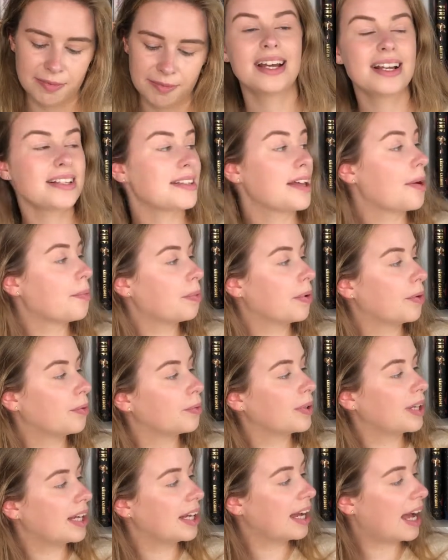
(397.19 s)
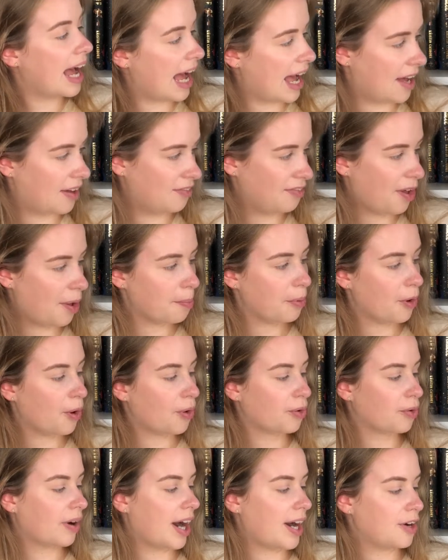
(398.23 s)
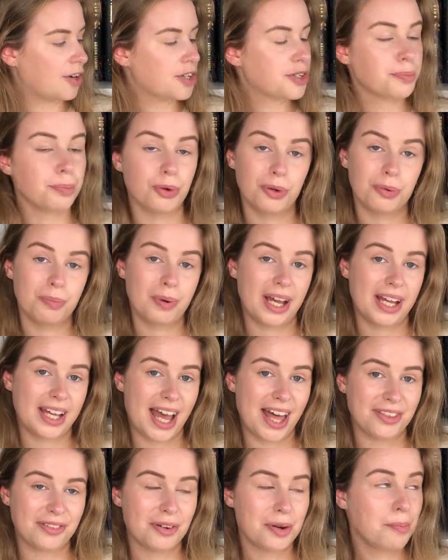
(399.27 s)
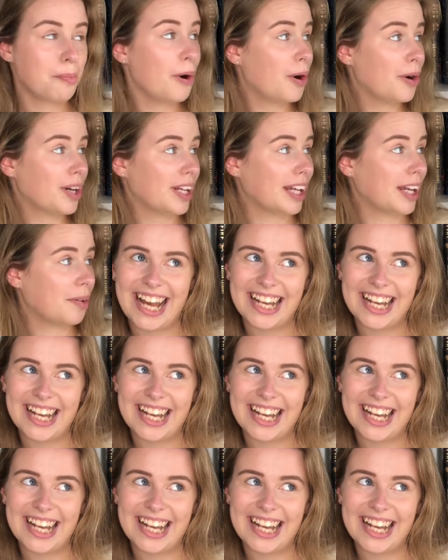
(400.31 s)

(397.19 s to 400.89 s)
Next up, we have Bone Criers Moon by Catherine Purdy.